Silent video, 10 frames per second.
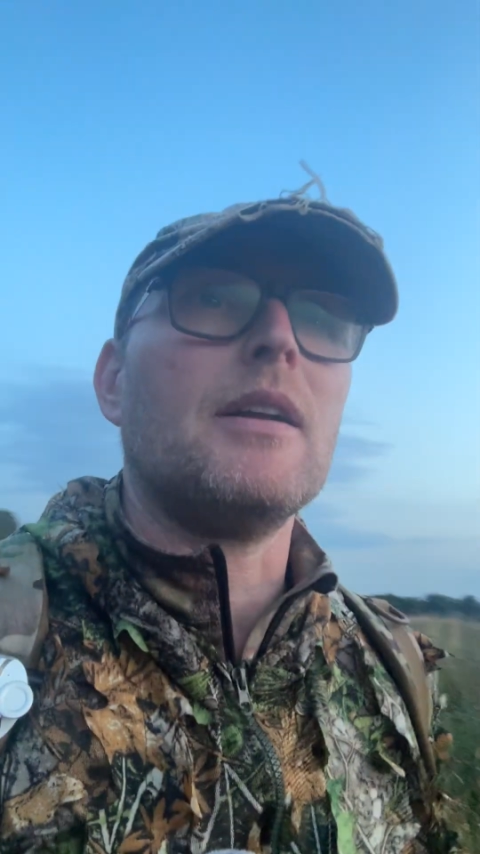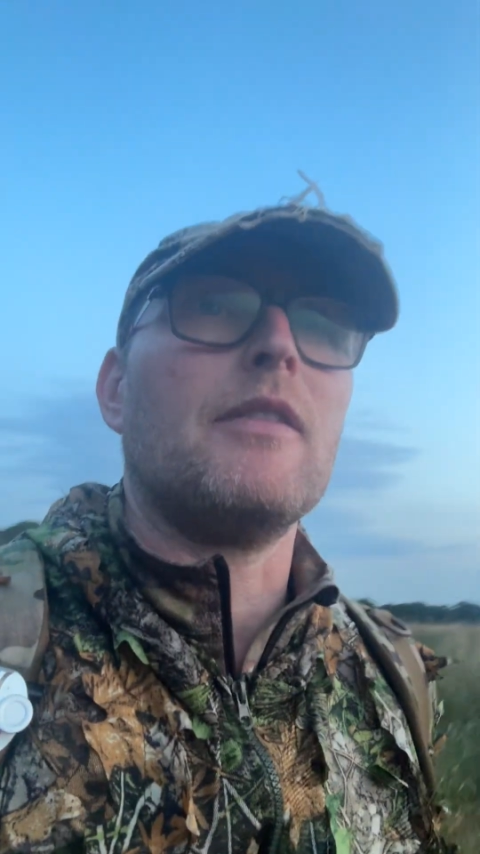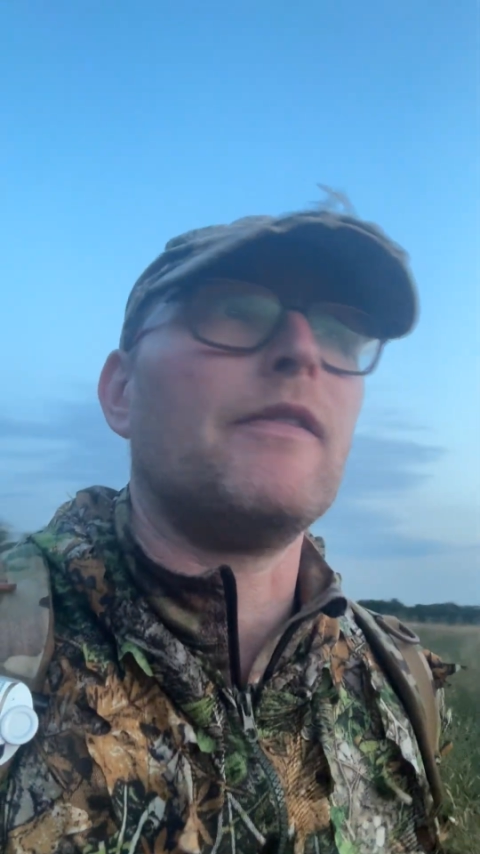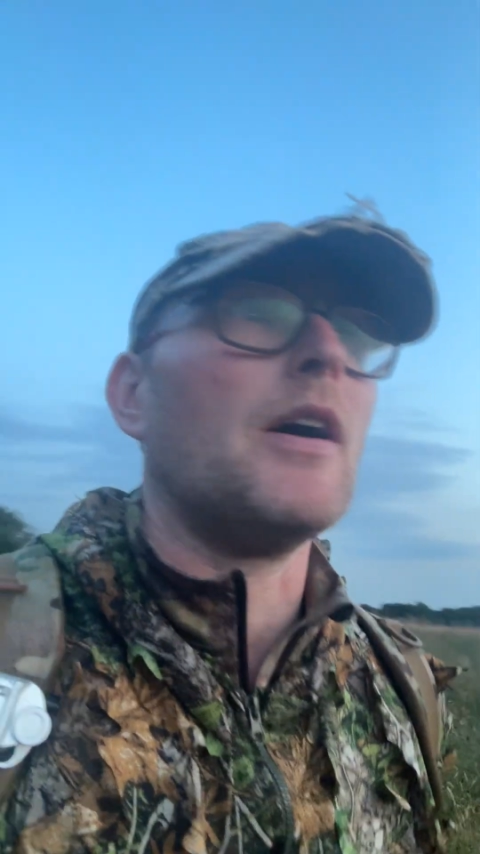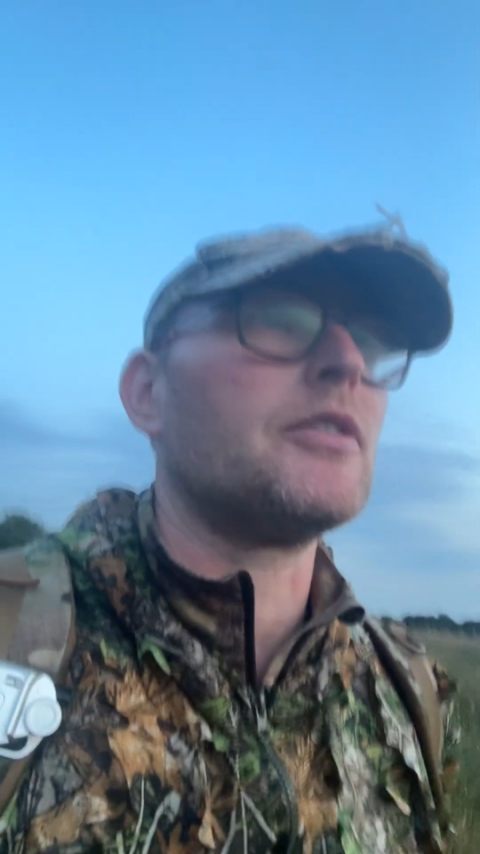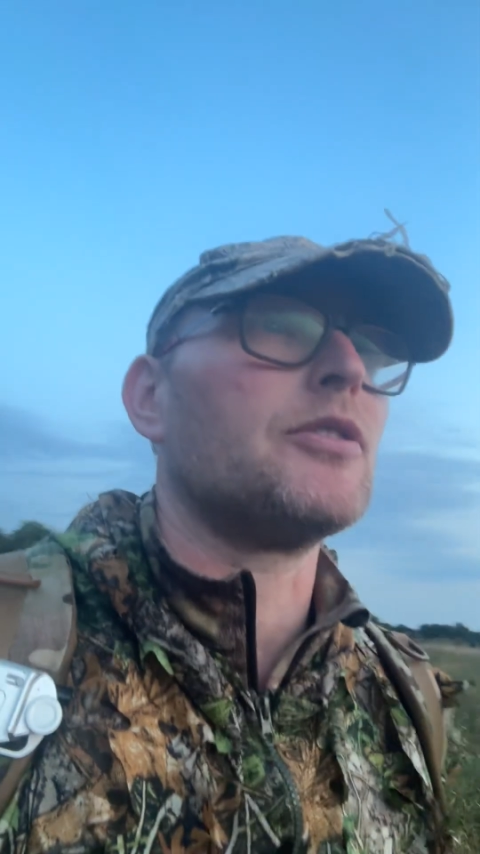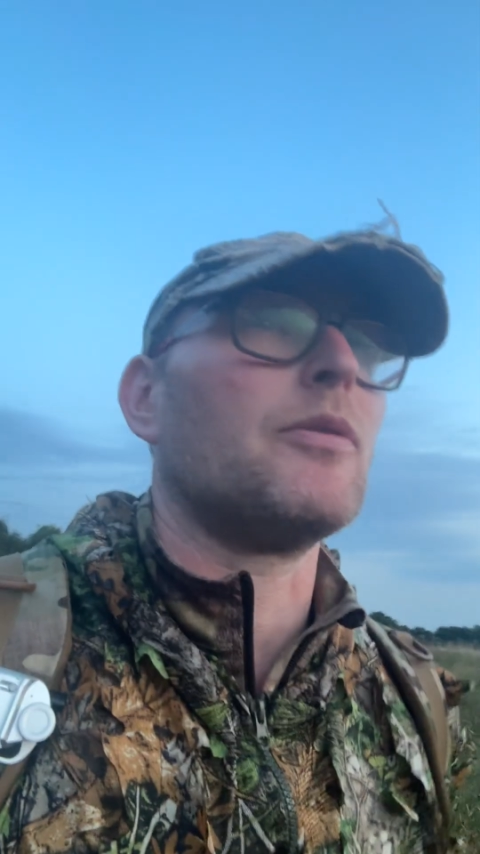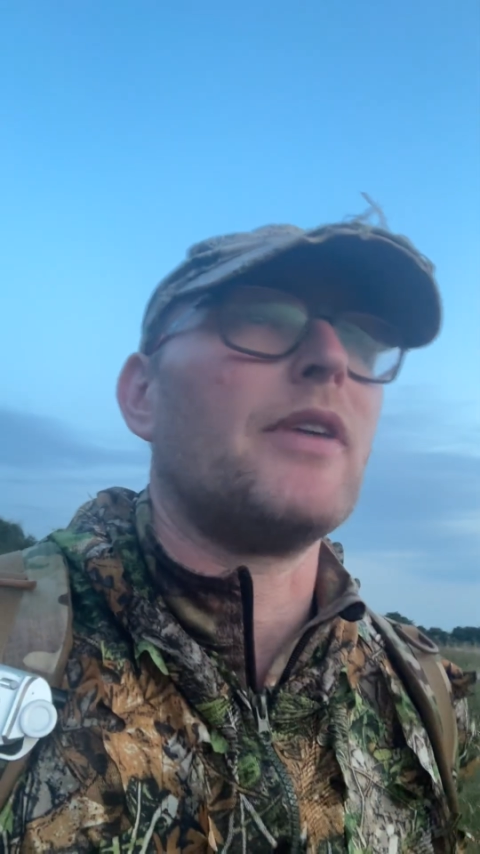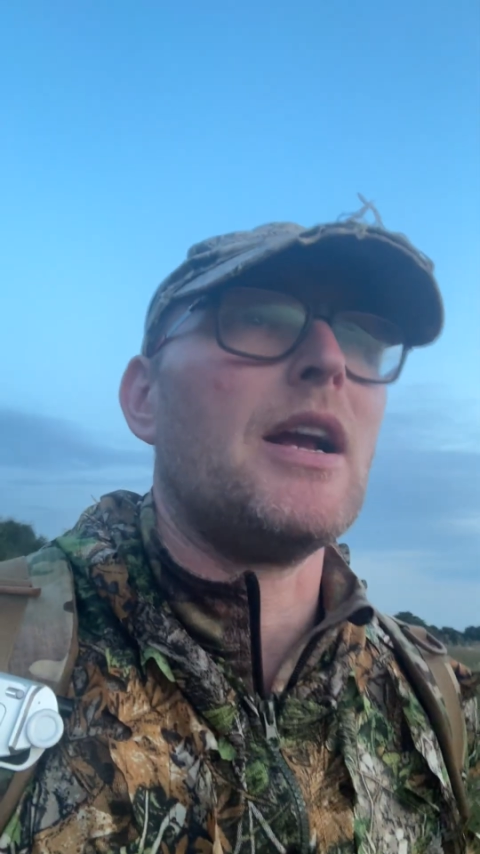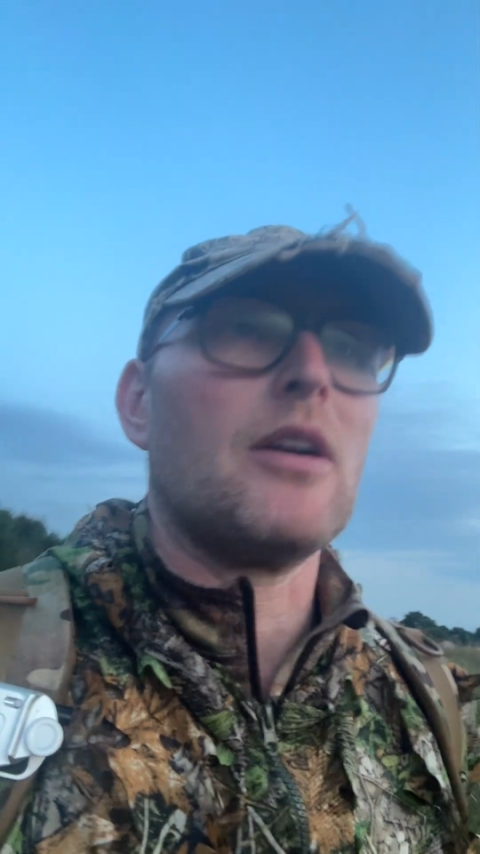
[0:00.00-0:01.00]
foxes
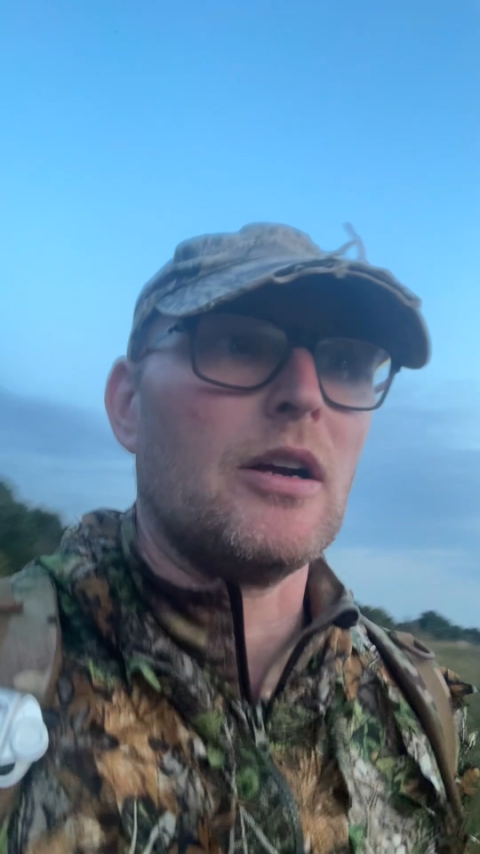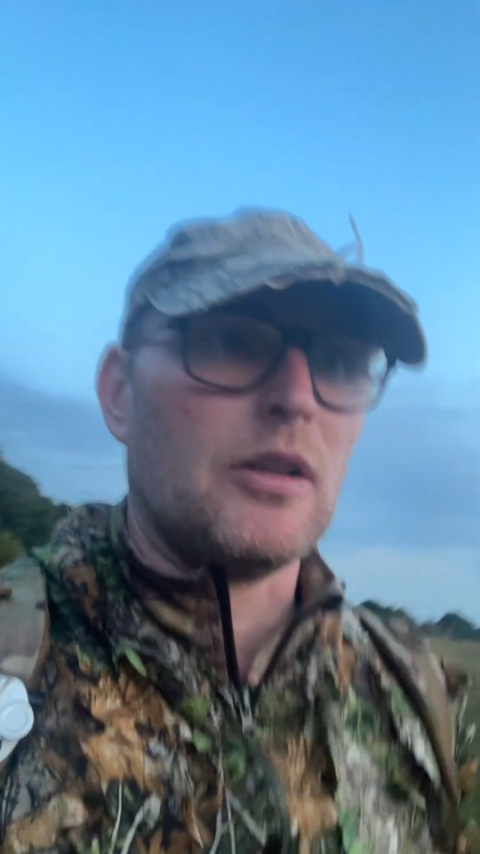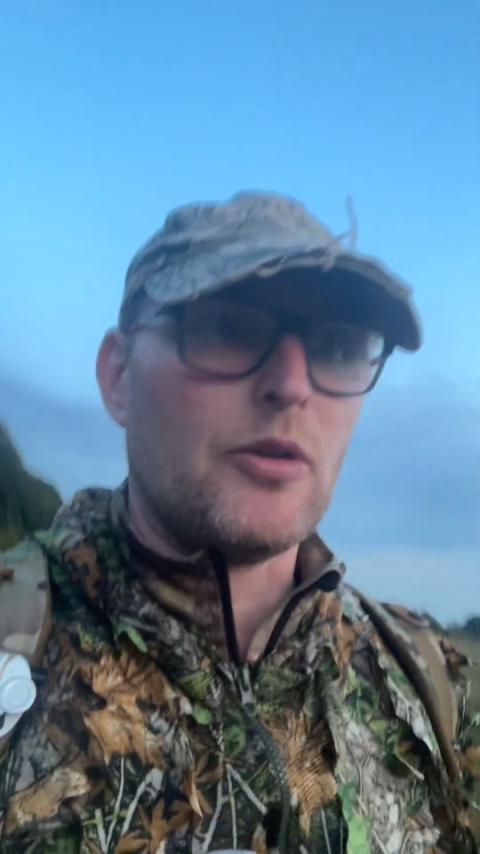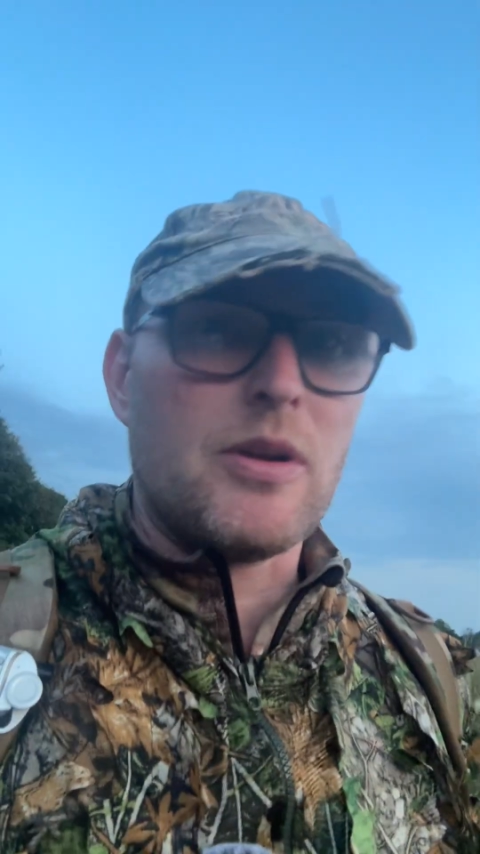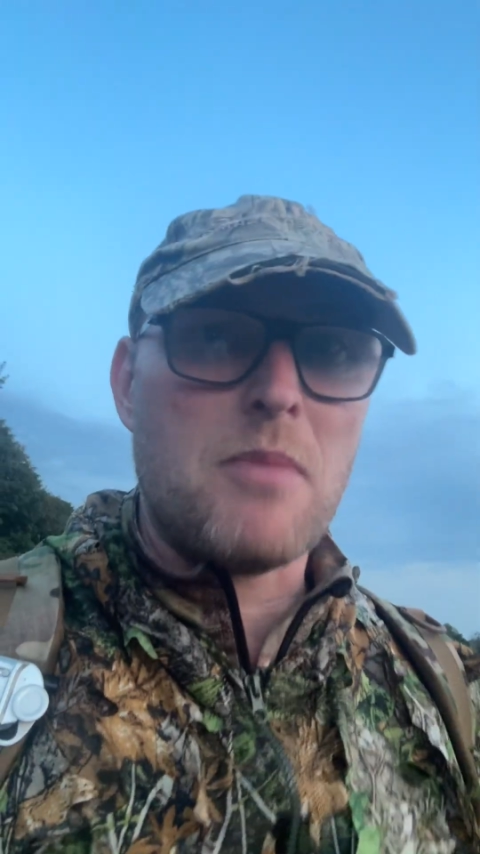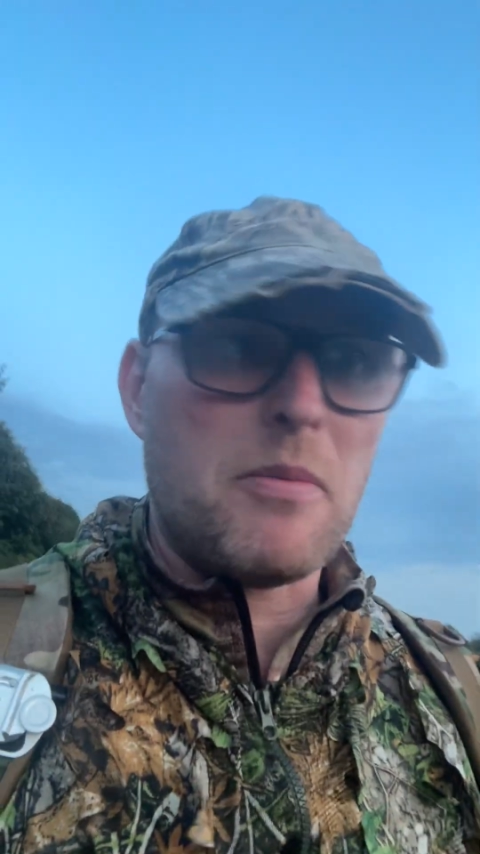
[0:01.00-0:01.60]
over here are eluding me.